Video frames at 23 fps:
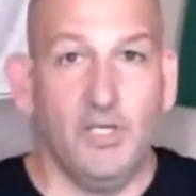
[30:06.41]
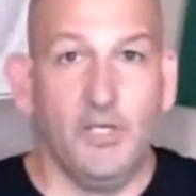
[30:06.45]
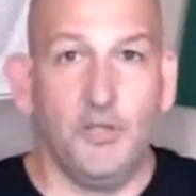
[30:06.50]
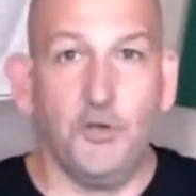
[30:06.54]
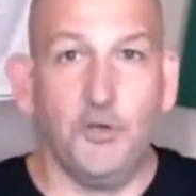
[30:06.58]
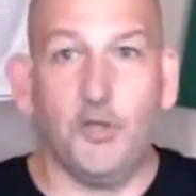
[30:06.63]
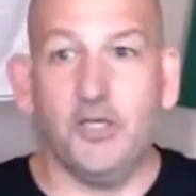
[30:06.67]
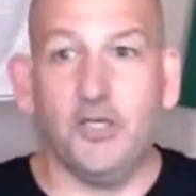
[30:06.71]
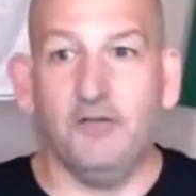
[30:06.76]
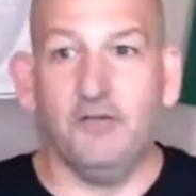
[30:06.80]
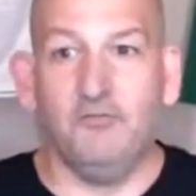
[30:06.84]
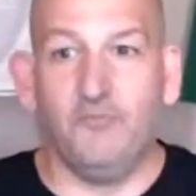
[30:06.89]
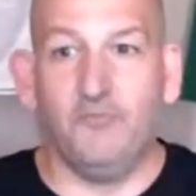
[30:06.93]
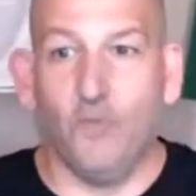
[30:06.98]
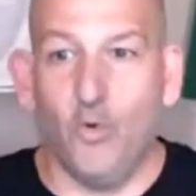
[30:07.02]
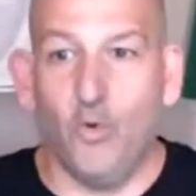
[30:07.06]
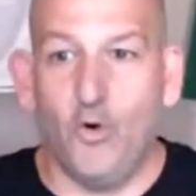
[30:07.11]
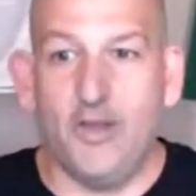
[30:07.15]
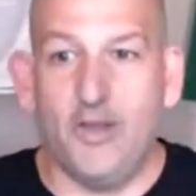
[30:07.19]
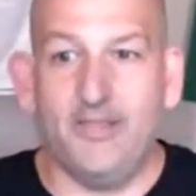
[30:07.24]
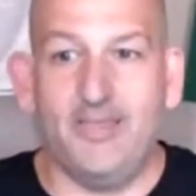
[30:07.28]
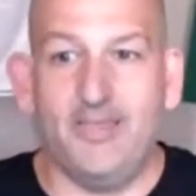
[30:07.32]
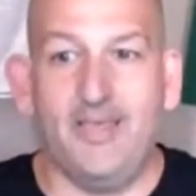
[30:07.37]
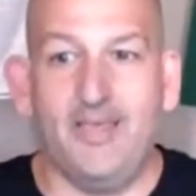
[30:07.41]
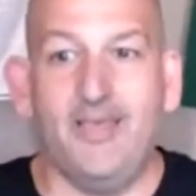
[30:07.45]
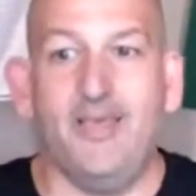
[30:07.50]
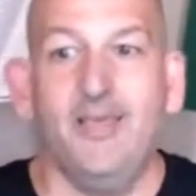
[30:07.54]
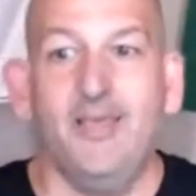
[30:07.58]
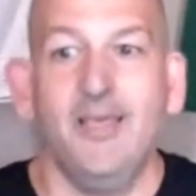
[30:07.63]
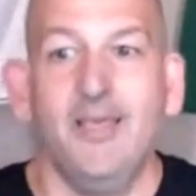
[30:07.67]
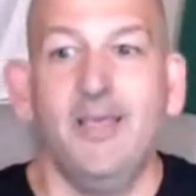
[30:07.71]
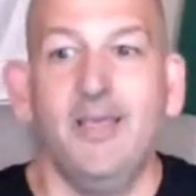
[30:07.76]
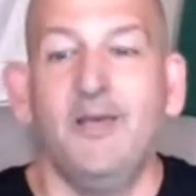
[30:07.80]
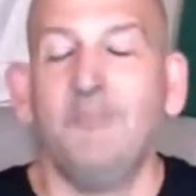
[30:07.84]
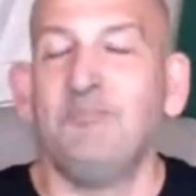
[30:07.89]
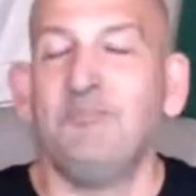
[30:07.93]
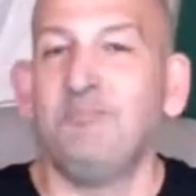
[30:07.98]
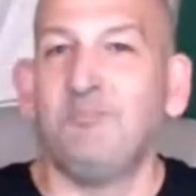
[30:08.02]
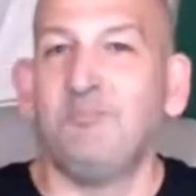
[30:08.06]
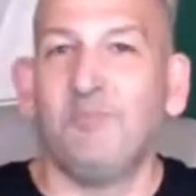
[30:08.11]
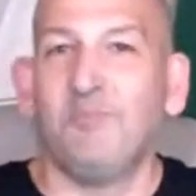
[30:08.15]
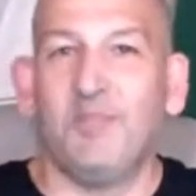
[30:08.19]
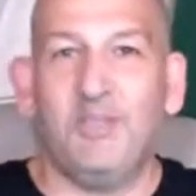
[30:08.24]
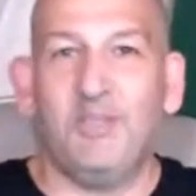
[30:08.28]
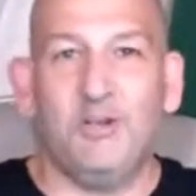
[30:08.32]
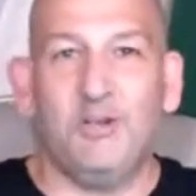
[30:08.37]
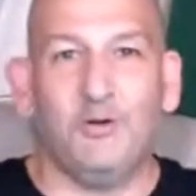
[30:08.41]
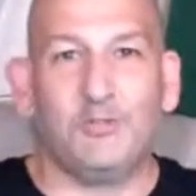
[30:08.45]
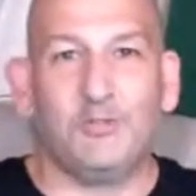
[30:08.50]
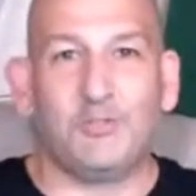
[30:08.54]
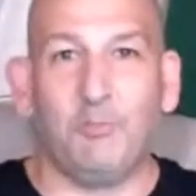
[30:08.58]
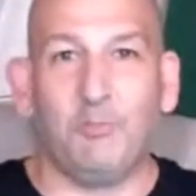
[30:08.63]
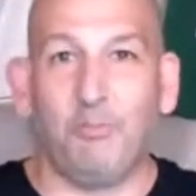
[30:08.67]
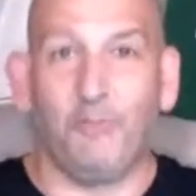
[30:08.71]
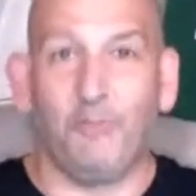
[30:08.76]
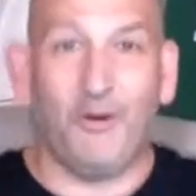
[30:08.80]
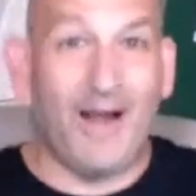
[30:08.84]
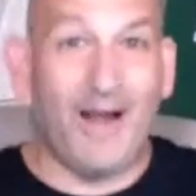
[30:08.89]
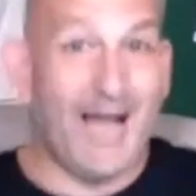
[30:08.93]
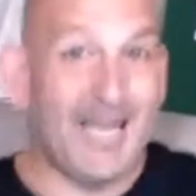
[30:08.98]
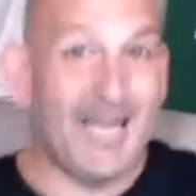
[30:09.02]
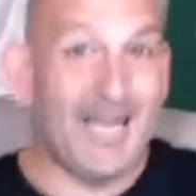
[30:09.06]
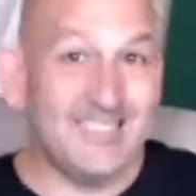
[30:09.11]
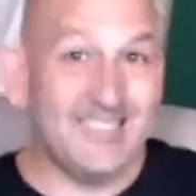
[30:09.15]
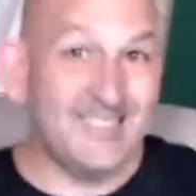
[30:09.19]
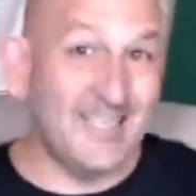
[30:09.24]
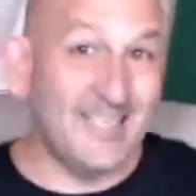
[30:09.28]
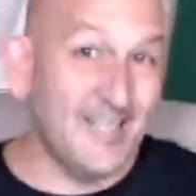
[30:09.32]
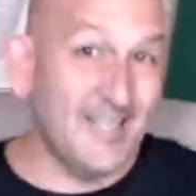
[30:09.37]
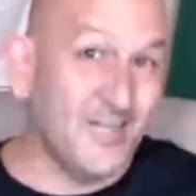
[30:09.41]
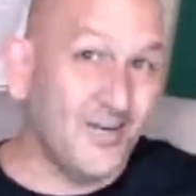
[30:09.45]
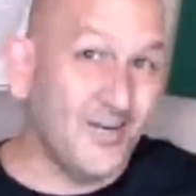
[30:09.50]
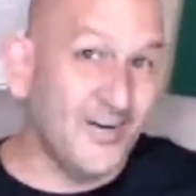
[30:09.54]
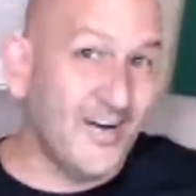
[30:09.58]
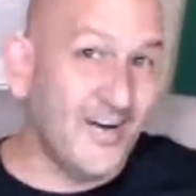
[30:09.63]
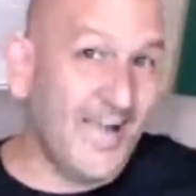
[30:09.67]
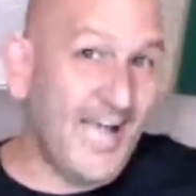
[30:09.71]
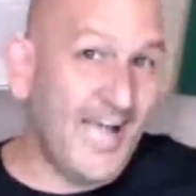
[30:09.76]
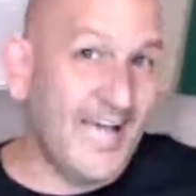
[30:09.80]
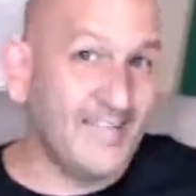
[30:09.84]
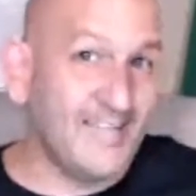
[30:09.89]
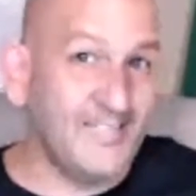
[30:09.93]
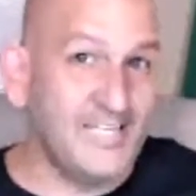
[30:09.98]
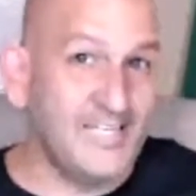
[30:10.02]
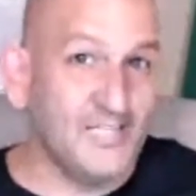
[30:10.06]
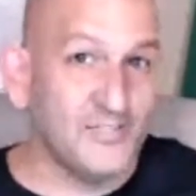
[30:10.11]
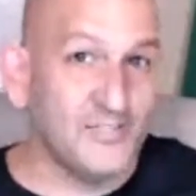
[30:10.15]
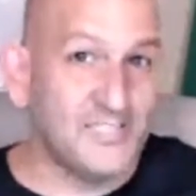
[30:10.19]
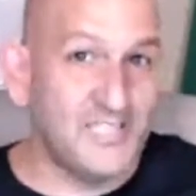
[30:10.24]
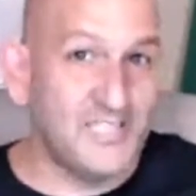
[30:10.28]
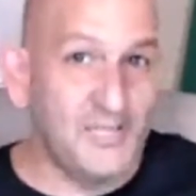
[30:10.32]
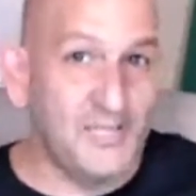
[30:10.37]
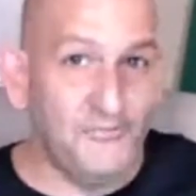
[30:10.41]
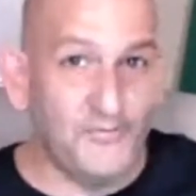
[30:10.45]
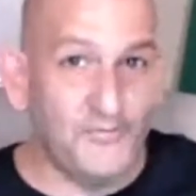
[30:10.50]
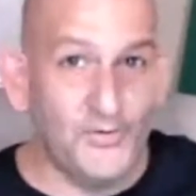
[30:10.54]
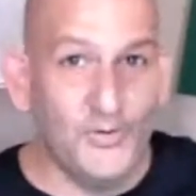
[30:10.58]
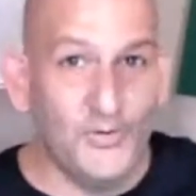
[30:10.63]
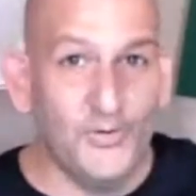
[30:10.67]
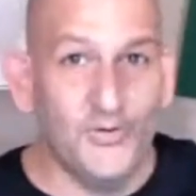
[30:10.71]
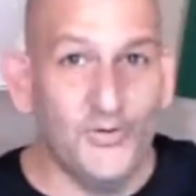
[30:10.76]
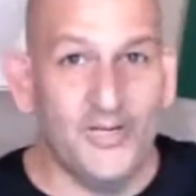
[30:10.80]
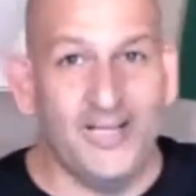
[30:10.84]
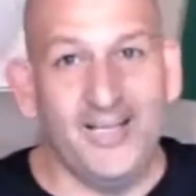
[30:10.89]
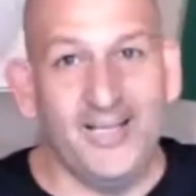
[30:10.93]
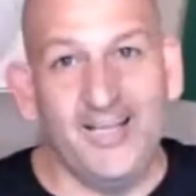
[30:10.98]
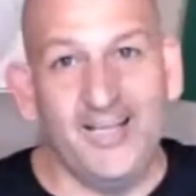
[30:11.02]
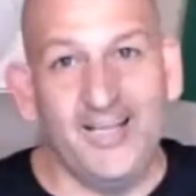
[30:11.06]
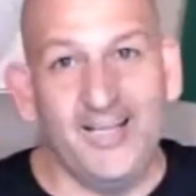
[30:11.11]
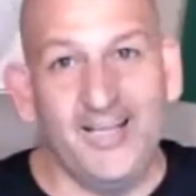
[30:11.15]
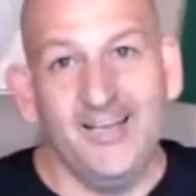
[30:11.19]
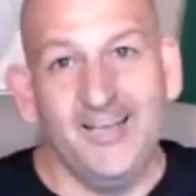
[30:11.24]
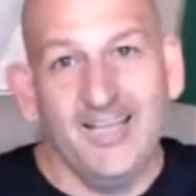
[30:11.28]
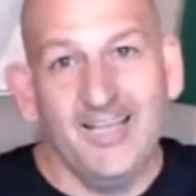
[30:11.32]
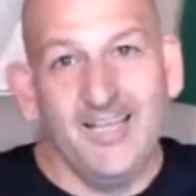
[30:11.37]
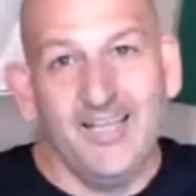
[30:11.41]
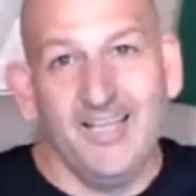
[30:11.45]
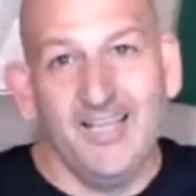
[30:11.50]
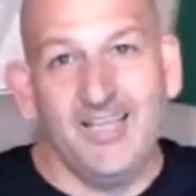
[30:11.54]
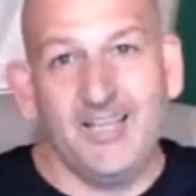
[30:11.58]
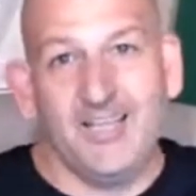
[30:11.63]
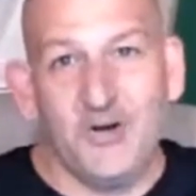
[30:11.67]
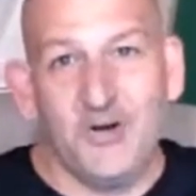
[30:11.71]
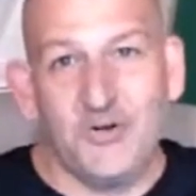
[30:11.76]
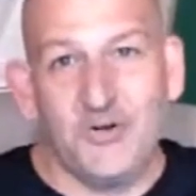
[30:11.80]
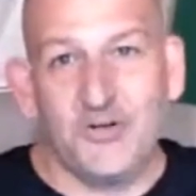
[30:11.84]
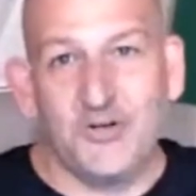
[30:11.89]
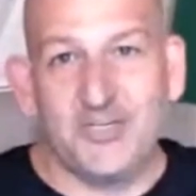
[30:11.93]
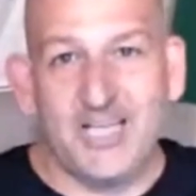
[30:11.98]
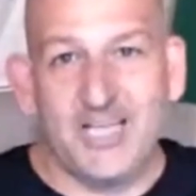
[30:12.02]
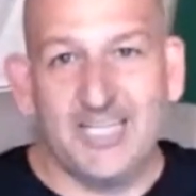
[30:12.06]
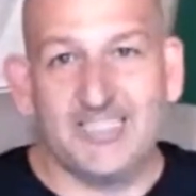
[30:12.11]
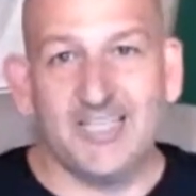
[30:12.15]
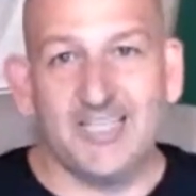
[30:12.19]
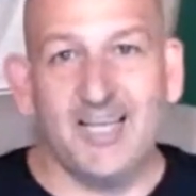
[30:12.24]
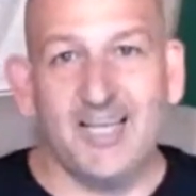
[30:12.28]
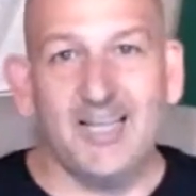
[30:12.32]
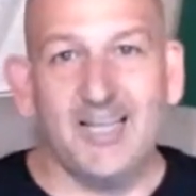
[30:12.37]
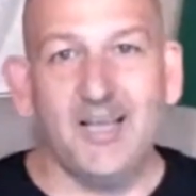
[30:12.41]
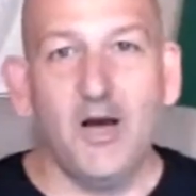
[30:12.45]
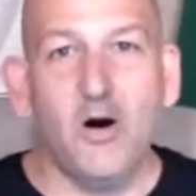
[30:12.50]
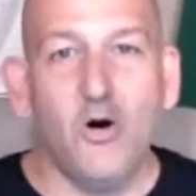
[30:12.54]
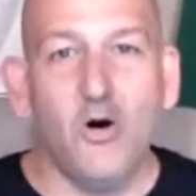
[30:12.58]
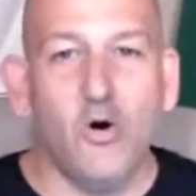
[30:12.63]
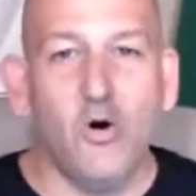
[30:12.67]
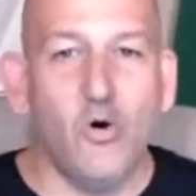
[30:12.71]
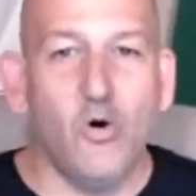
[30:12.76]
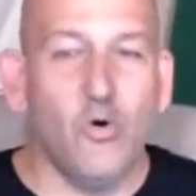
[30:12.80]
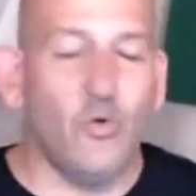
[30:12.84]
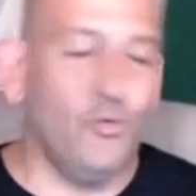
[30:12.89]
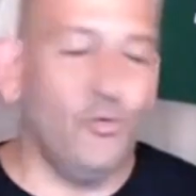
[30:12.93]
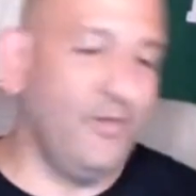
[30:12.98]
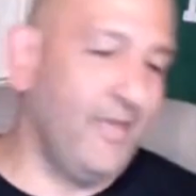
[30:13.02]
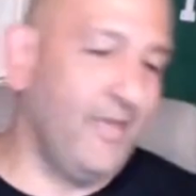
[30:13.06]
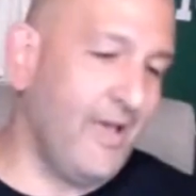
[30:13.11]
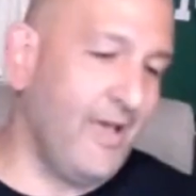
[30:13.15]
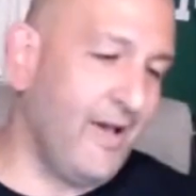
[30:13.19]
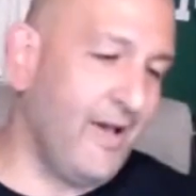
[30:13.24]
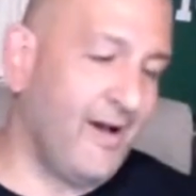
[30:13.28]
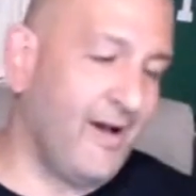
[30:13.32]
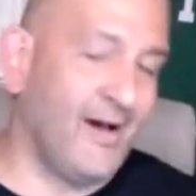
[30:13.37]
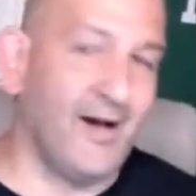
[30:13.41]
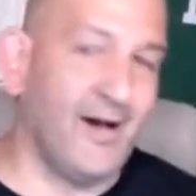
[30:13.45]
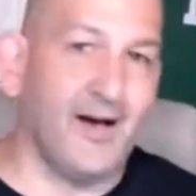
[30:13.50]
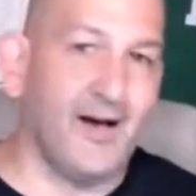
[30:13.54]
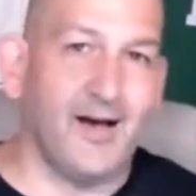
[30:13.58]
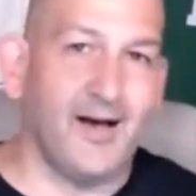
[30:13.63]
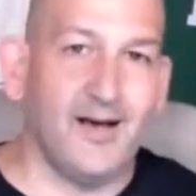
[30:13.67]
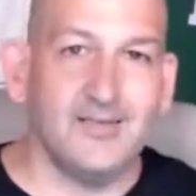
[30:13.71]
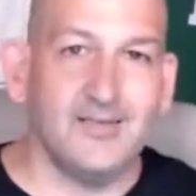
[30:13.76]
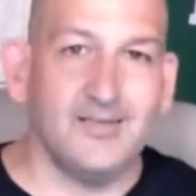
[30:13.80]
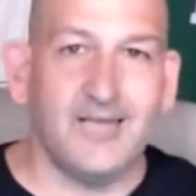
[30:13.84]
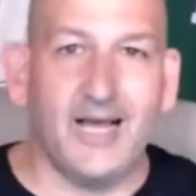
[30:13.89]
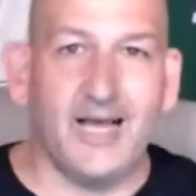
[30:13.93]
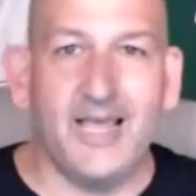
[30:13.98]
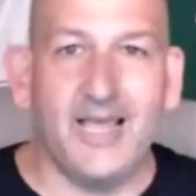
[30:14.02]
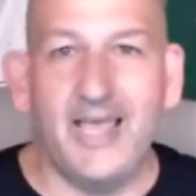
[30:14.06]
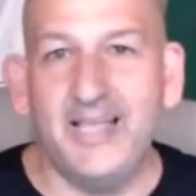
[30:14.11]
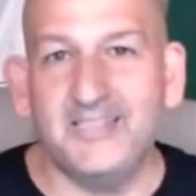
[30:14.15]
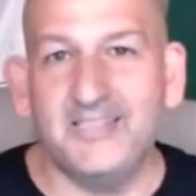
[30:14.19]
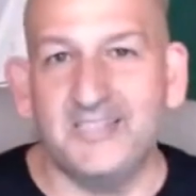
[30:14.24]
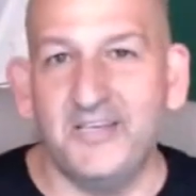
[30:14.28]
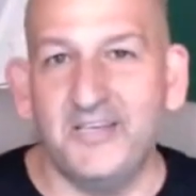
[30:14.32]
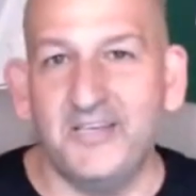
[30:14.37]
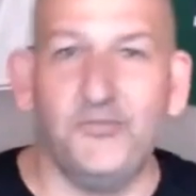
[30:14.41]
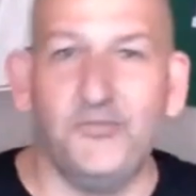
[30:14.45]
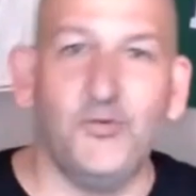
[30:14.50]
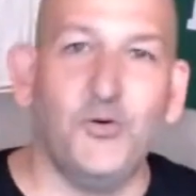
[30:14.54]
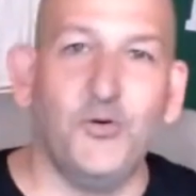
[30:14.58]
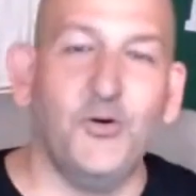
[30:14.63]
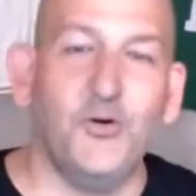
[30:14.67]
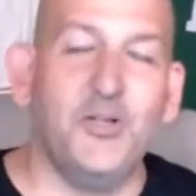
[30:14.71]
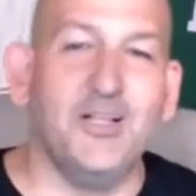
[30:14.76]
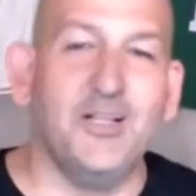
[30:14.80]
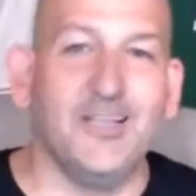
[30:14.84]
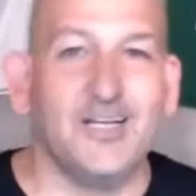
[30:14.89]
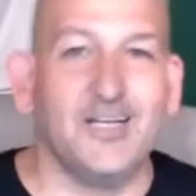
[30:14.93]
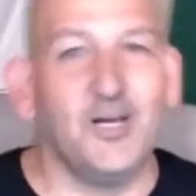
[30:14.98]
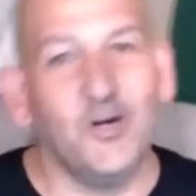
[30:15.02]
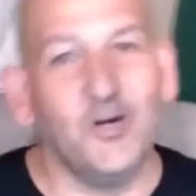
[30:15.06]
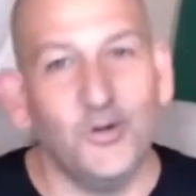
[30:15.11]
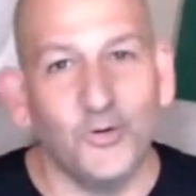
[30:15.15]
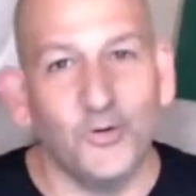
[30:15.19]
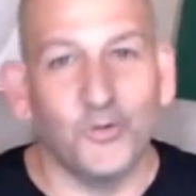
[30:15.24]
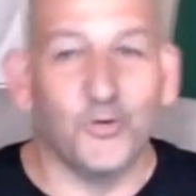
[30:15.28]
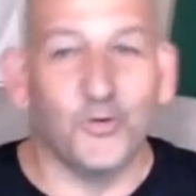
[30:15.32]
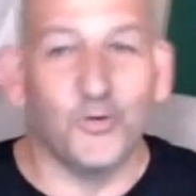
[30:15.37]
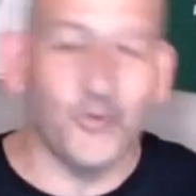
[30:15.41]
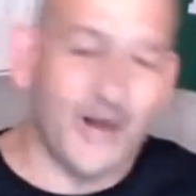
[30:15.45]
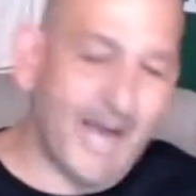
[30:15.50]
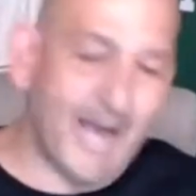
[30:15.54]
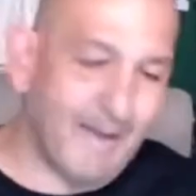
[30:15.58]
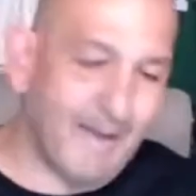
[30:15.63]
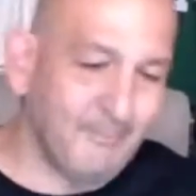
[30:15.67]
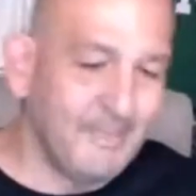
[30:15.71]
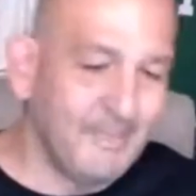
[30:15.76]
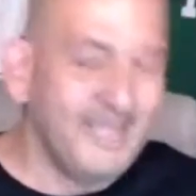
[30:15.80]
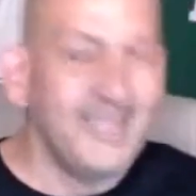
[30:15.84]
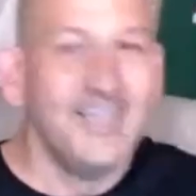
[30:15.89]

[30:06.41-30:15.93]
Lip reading: You can avoid the, you know, surprise dinner at Legal Seafood and, you know, your date's like, oh, yeah, I hate seafood. Like, oh, crap.